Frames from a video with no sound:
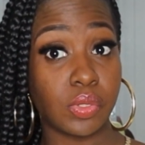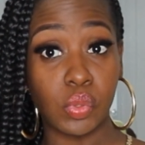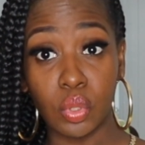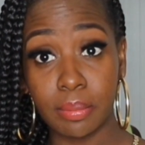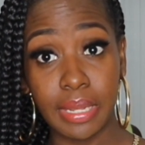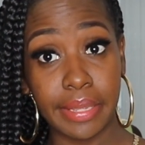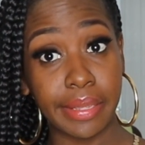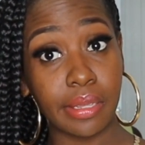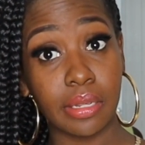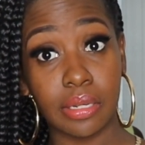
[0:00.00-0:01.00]
doing my
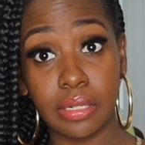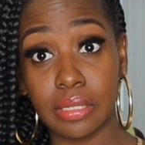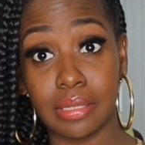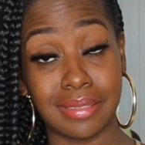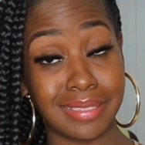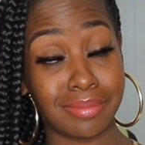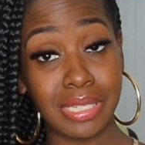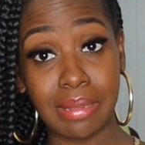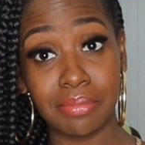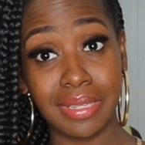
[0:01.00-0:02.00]
hair
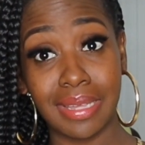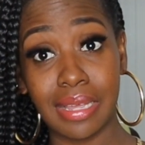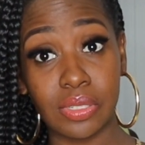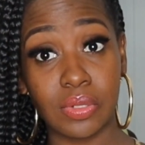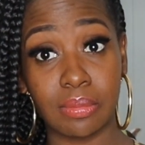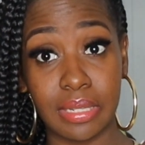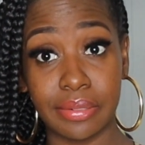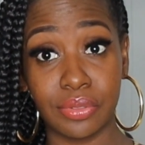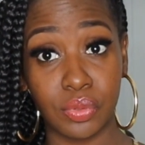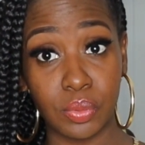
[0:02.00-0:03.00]
sometimes be a hassle my
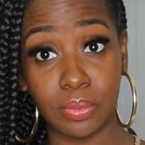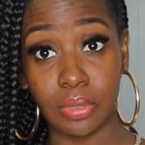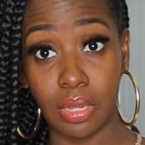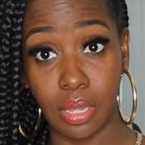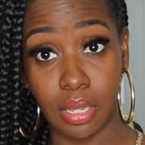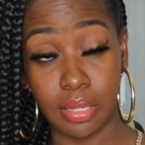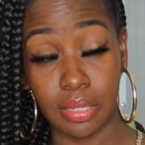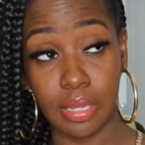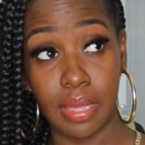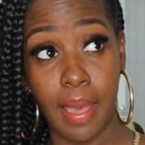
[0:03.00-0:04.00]
hair is super
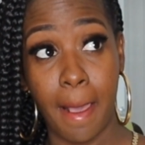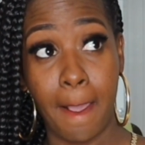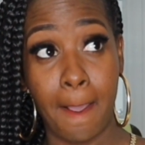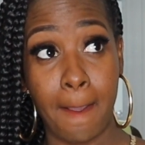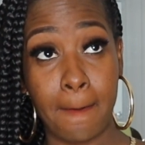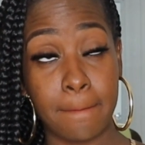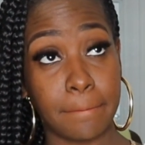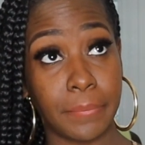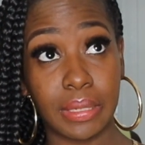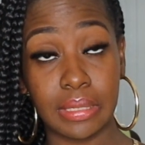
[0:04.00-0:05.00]
long
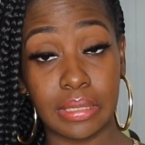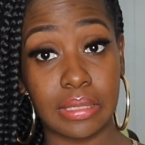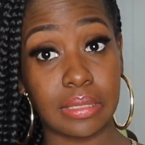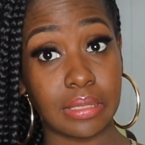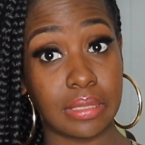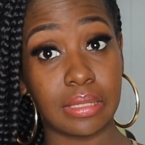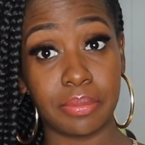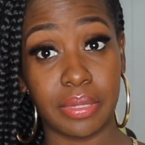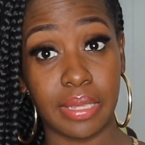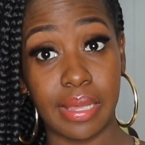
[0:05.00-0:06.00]
but it
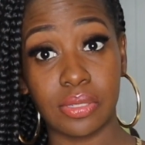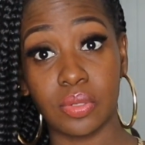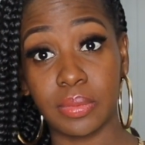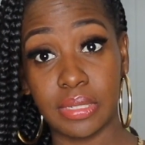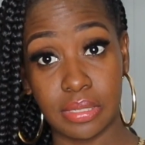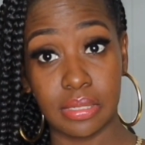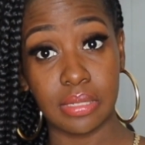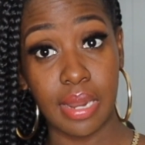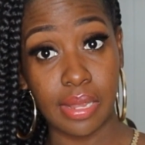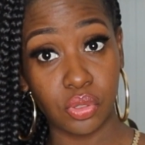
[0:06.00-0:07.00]
can be a hassle because
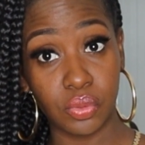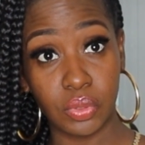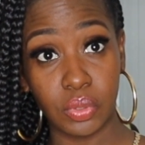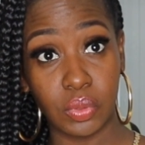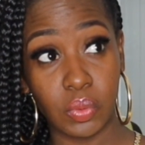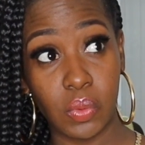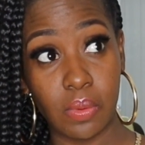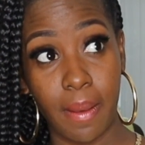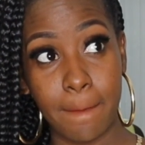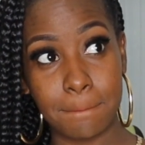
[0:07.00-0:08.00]
it's natural
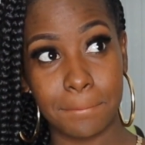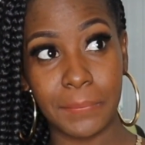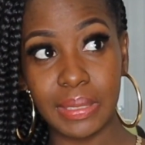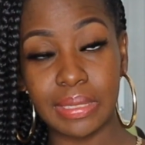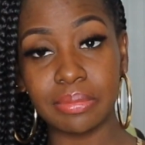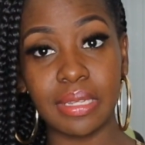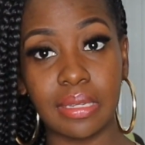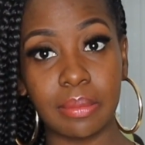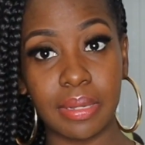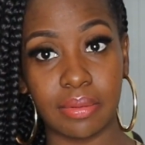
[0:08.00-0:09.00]
so I'm
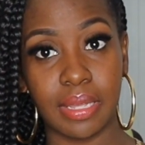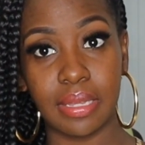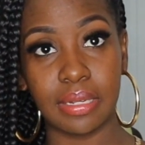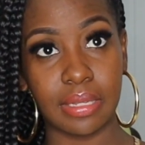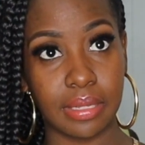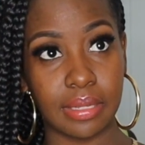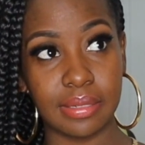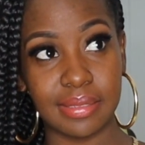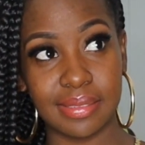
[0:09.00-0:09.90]
thinking about cutting it.